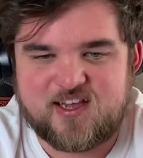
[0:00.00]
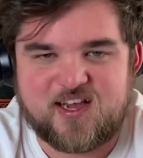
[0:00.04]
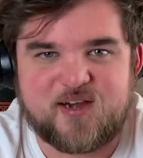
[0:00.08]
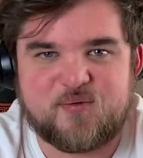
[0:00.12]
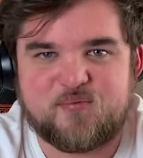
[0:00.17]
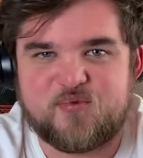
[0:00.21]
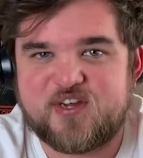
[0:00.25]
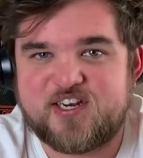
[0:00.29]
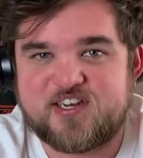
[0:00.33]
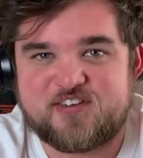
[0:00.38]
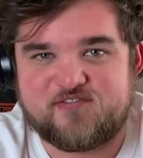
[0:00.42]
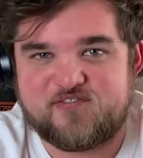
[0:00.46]
I'm
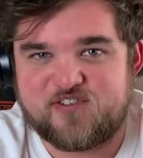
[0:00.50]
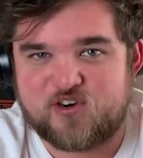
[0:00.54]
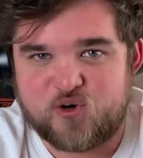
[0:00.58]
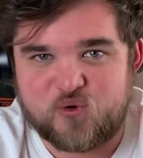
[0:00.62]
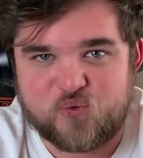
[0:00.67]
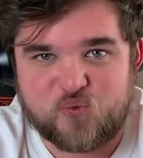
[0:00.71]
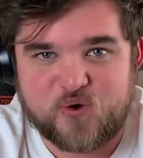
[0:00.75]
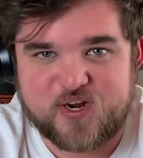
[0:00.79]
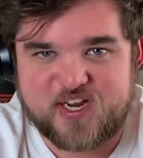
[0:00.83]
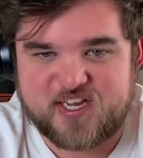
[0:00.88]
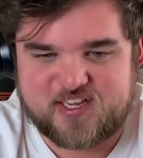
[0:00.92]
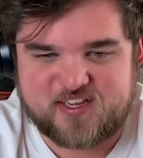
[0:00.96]
waiting for a
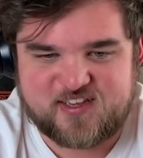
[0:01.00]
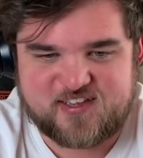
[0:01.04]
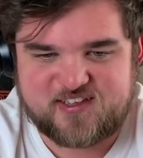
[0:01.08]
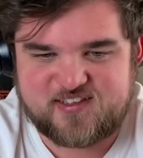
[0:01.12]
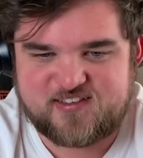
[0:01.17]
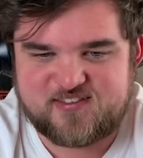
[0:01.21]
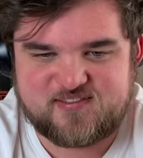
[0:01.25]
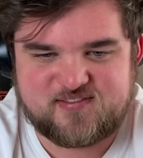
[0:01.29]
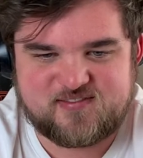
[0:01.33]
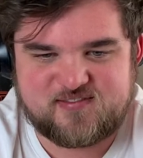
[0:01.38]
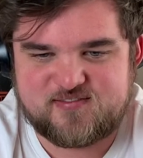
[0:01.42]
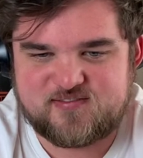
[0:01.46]
wink.
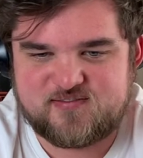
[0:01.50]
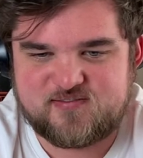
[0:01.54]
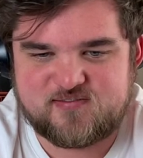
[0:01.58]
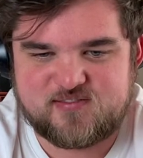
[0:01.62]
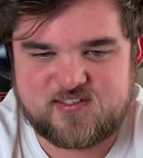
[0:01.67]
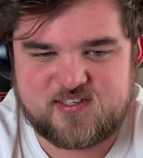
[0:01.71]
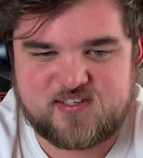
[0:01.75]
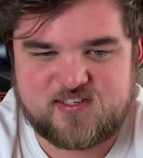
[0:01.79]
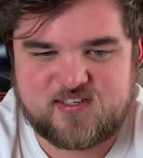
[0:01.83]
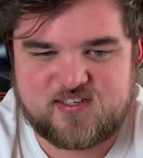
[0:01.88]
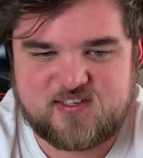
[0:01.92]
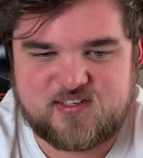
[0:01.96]

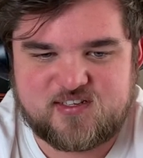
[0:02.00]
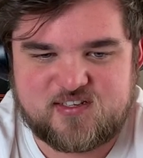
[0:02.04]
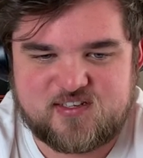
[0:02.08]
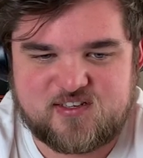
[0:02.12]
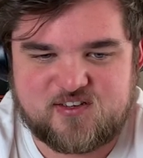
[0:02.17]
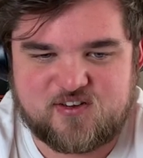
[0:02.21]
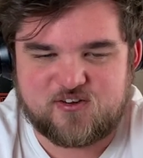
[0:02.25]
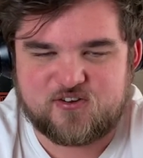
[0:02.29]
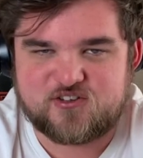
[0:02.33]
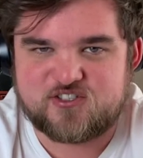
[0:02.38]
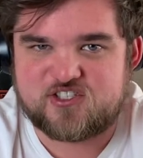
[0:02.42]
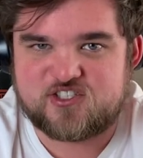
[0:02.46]

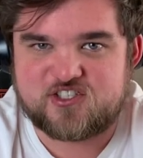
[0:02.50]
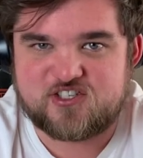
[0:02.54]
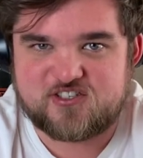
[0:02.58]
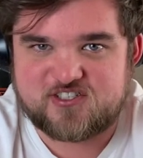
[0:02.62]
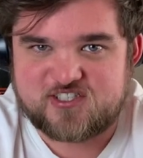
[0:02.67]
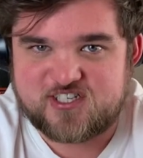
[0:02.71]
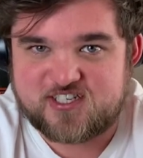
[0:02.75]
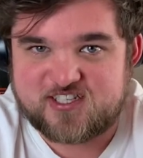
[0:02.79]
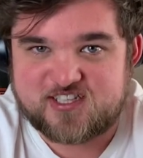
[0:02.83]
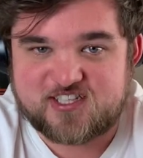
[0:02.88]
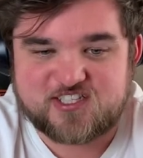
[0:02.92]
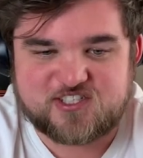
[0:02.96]
Old shows
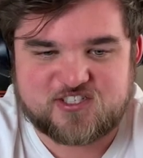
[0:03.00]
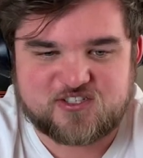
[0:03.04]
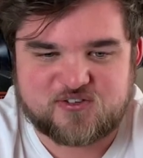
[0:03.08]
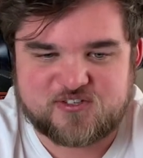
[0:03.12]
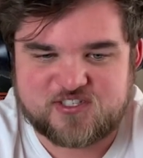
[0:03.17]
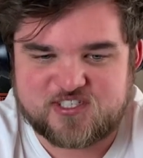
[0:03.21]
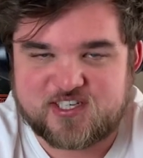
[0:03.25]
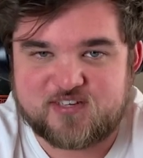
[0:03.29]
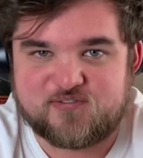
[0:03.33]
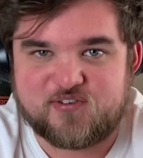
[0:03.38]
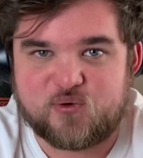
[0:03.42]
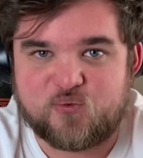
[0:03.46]
like this
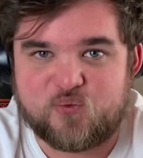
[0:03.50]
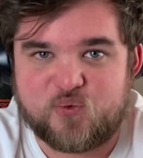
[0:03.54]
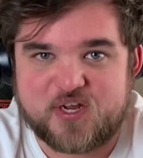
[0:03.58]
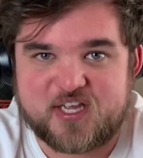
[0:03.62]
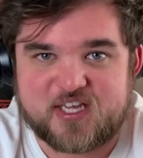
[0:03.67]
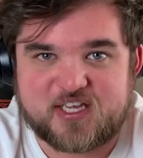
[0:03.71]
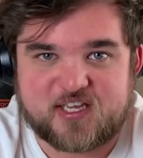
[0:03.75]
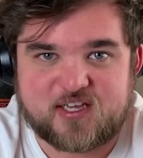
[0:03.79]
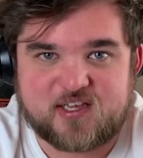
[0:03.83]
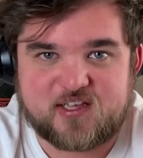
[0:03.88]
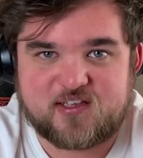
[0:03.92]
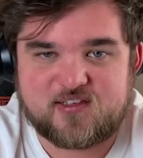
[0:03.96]
always have a
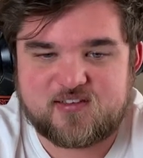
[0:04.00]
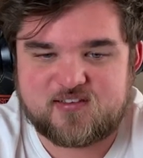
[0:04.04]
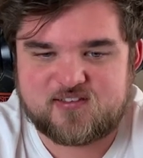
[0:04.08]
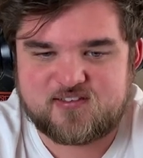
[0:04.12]
wink.